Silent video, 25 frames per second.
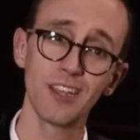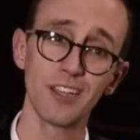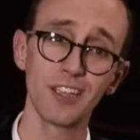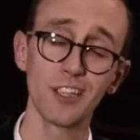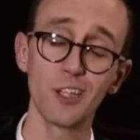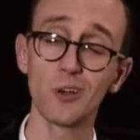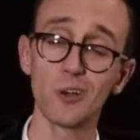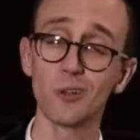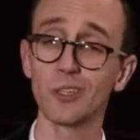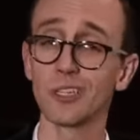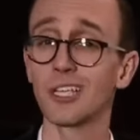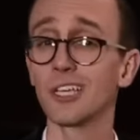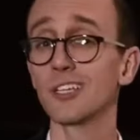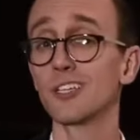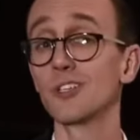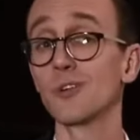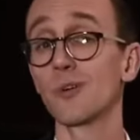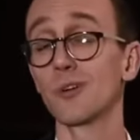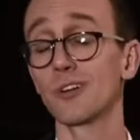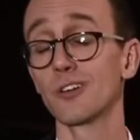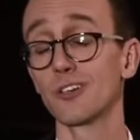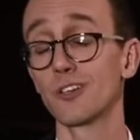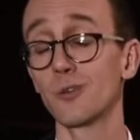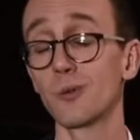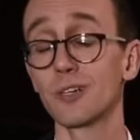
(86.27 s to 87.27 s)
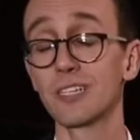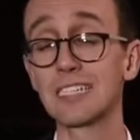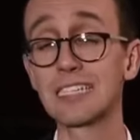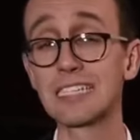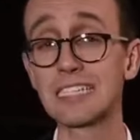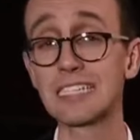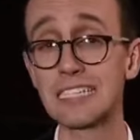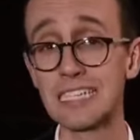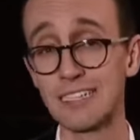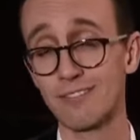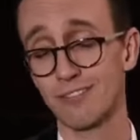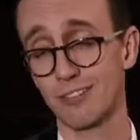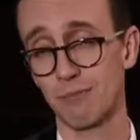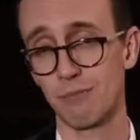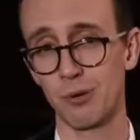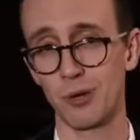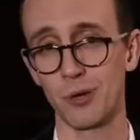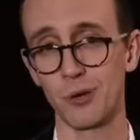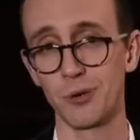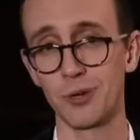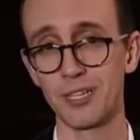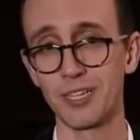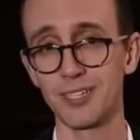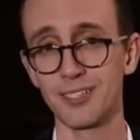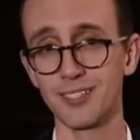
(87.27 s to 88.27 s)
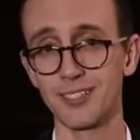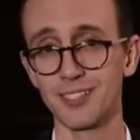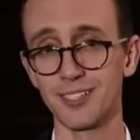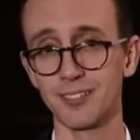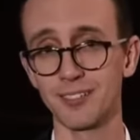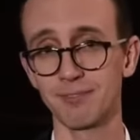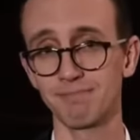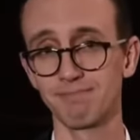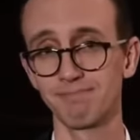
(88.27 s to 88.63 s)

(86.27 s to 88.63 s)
you only get 227 ponies.